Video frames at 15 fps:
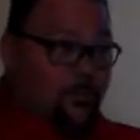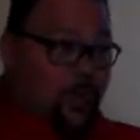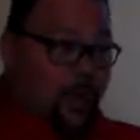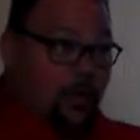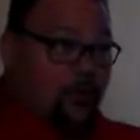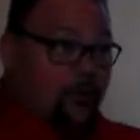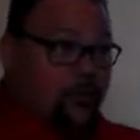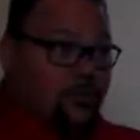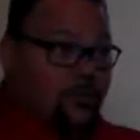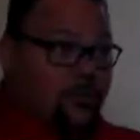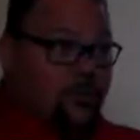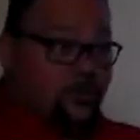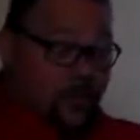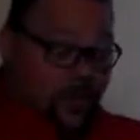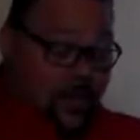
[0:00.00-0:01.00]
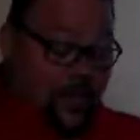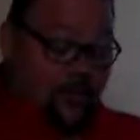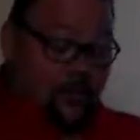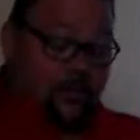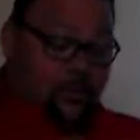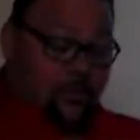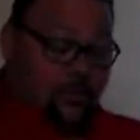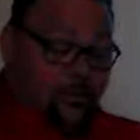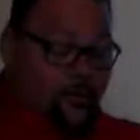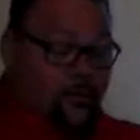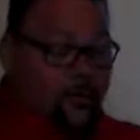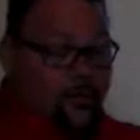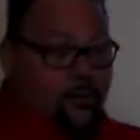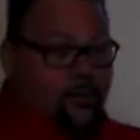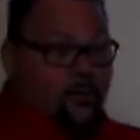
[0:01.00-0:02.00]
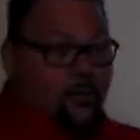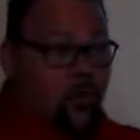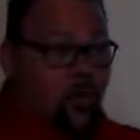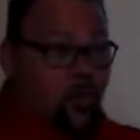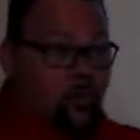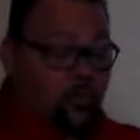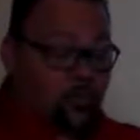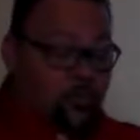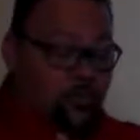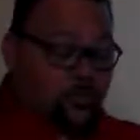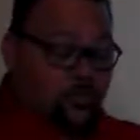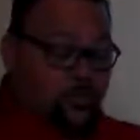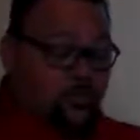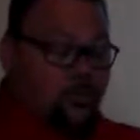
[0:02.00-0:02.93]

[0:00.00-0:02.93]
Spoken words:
Okay? So again, normal,